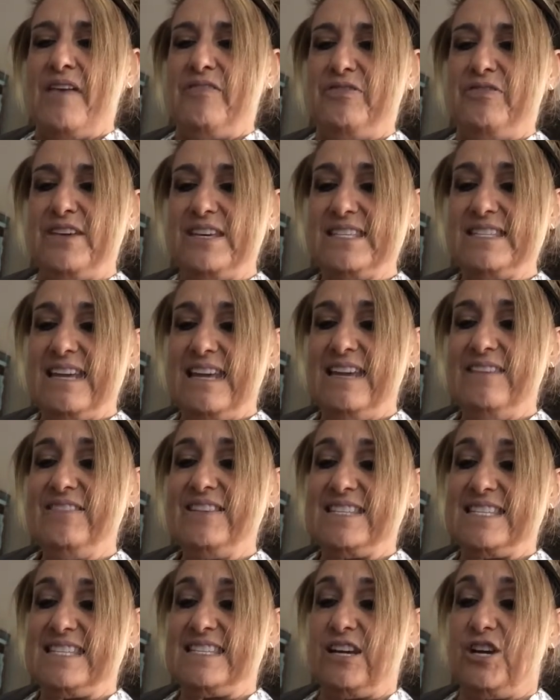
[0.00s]
This, in
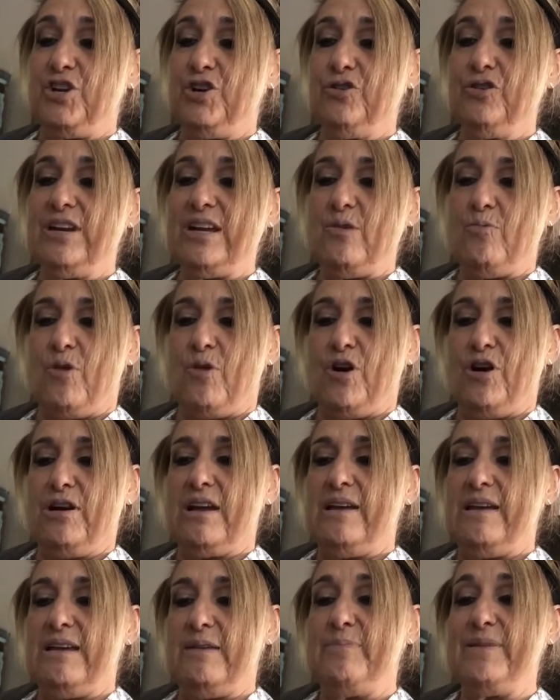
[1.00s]
the security work,
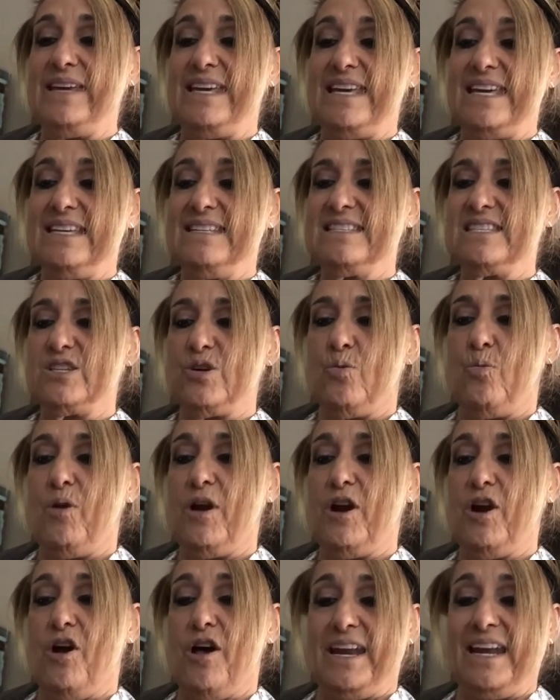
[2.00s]
it begins to
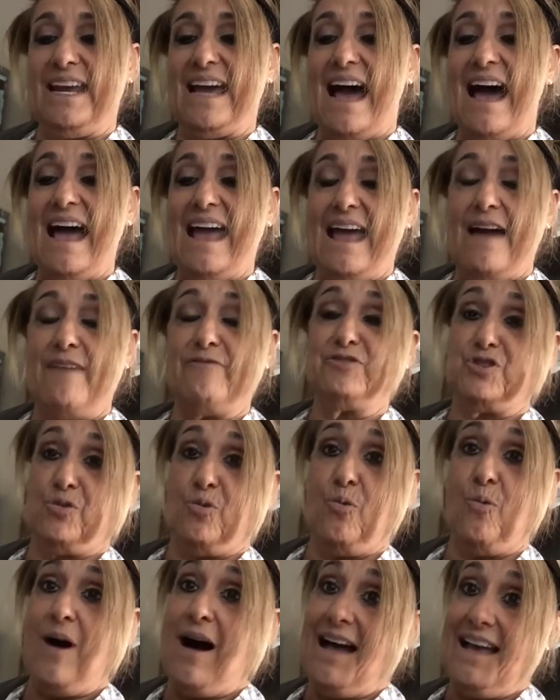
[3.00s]
wear on a guy after
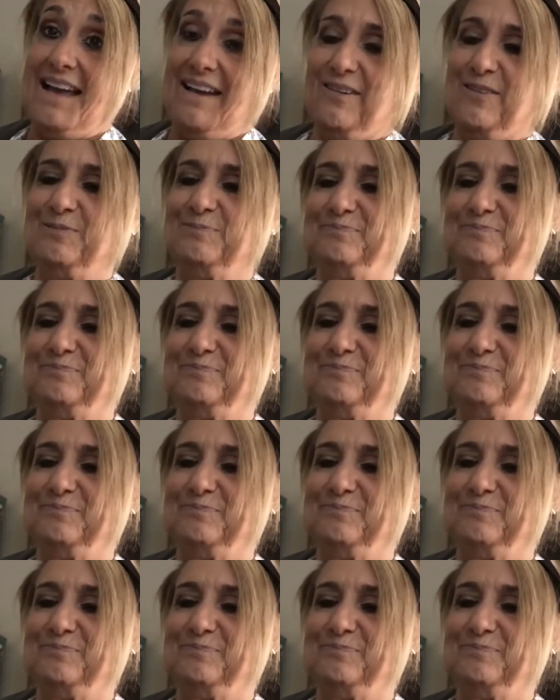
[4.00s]
a while.